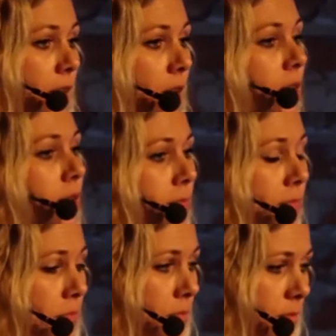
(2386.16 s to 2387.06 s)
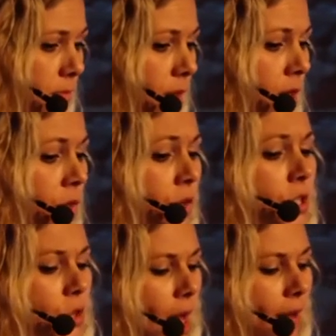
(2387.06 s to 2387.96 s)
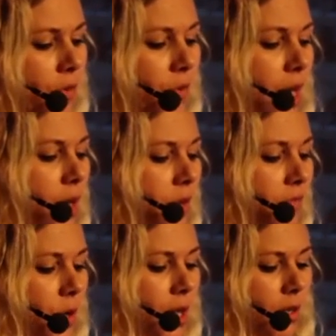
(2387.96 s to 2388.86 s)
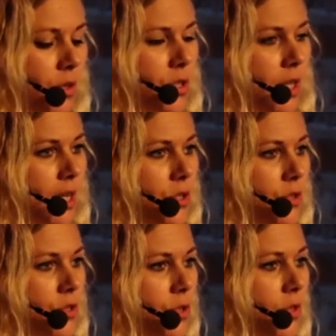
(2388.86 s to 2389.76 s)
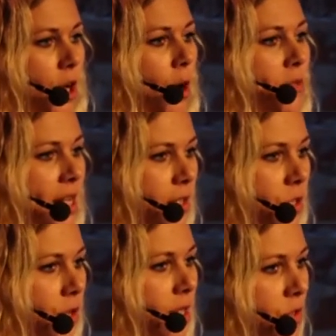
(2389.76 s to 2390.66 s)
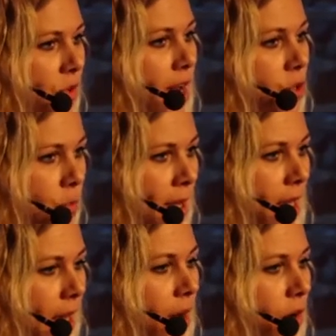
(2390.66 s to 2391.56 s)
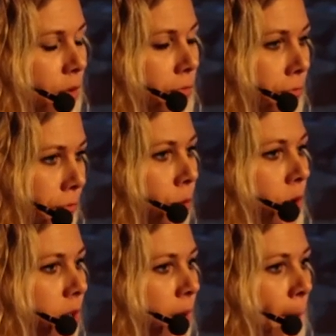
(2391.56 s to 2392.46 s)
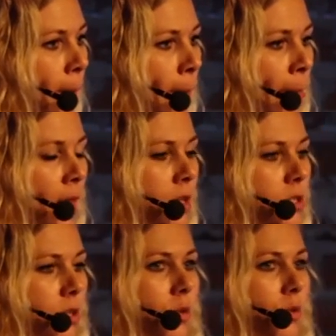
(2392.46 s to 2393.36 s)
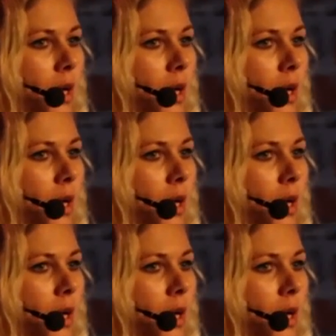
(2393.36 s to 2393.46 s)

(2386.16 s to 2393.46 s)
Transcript: young, you need to have a very, very close connection to the object you're trying to make an icon for. So,